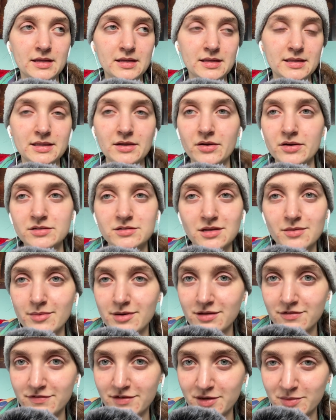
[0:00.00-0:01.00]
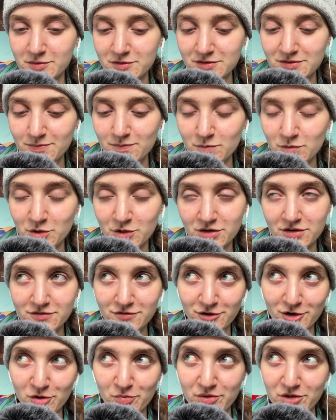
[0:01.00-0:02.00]
There are so many films. You can
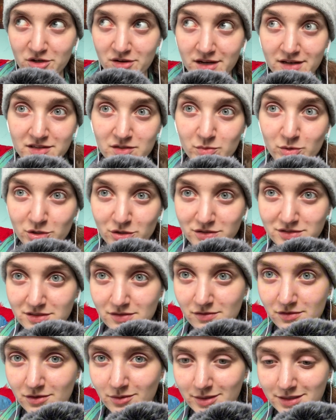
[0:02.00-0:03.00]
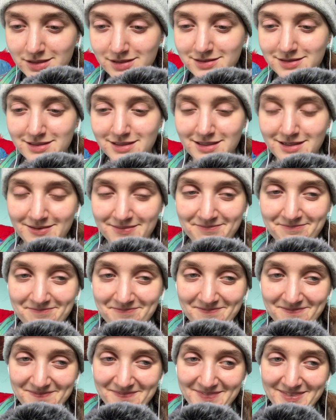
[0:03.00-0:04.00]
follow me on Letterboxd if you want to see
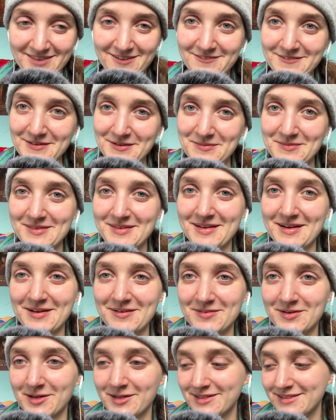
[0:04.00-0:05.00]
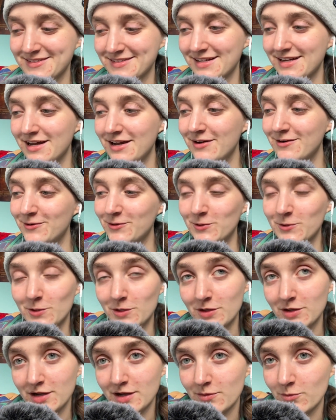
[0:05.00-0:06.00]
the films that I watch, or
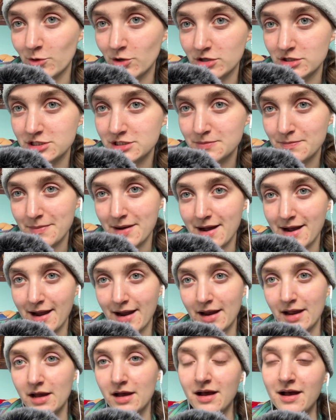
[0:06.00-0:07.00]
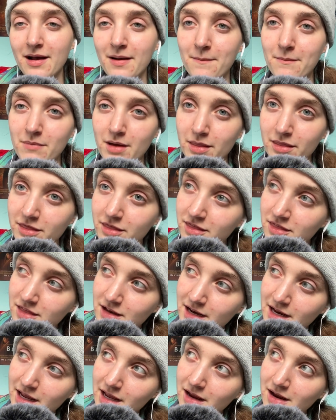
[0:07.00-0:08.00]
you can watch my
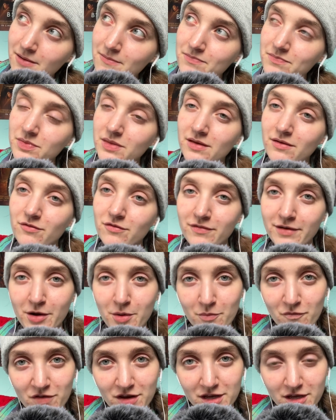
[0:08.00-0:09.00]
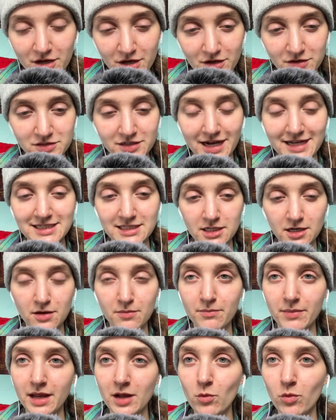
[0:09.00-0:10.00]
monthly film videos. I
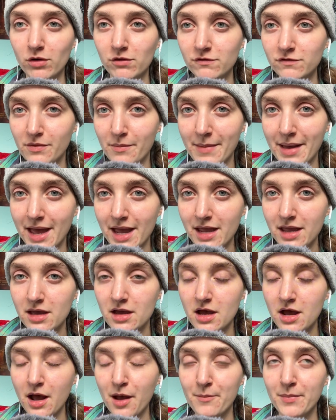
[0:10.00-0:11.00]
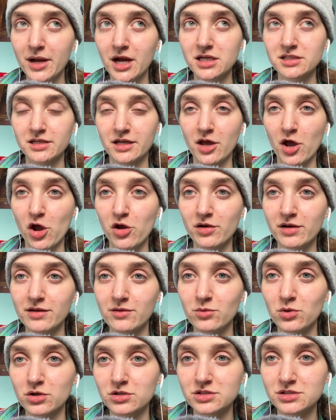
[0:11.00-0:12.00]
didn't make one for May because I only
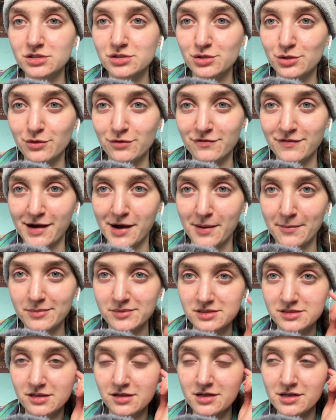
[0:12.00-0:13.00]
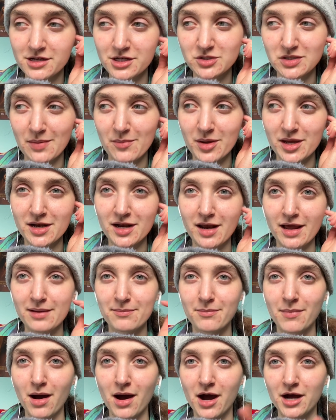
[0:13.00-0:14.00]
watched 2 films, so I'm gonna like
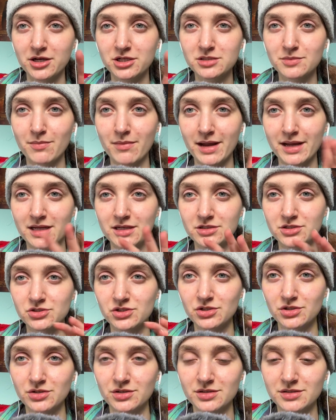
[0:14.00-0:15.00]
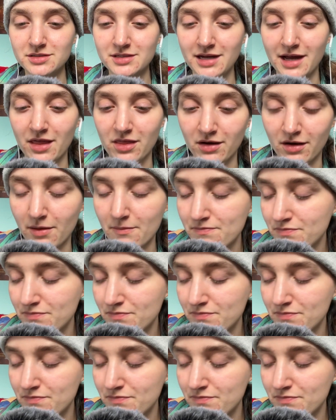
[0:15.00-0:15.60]
merge May and June together.